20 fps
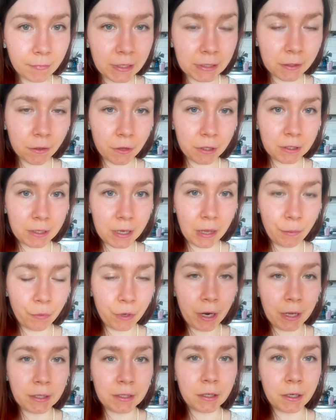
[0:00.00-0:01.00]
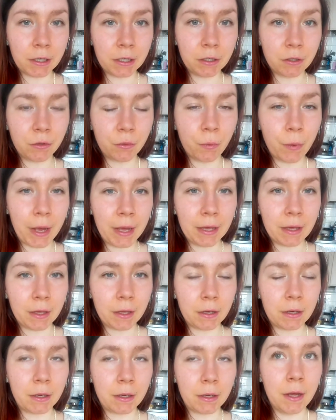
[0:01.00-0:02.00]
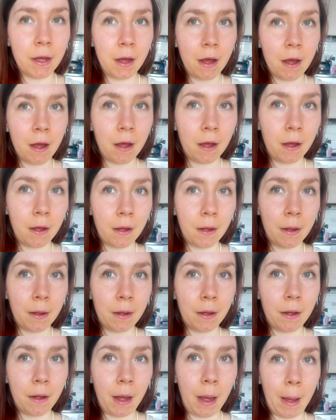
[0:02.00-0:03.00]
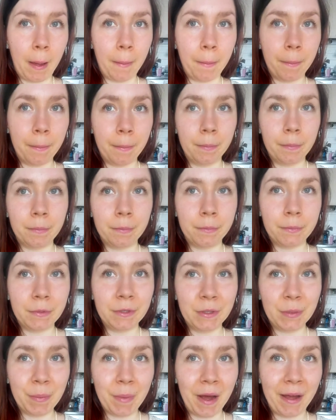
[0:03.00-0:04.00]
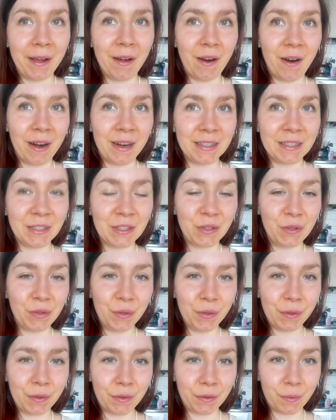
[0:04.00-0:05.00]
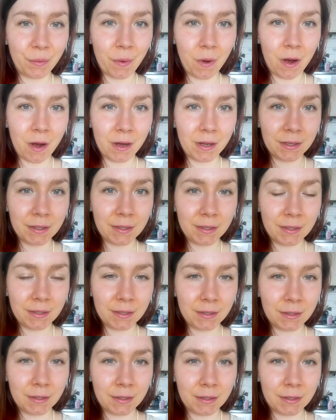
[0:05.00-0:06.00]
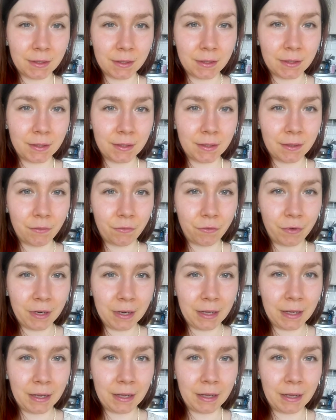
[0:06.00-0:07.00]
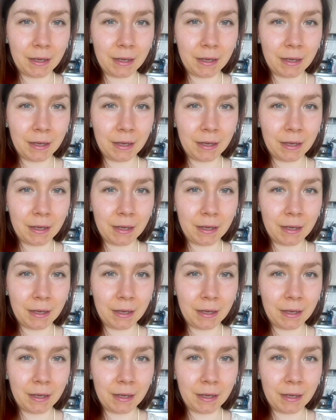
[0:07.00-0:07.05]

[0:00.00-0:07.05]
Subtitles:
So the time when I started to awaken to my heart's truth was really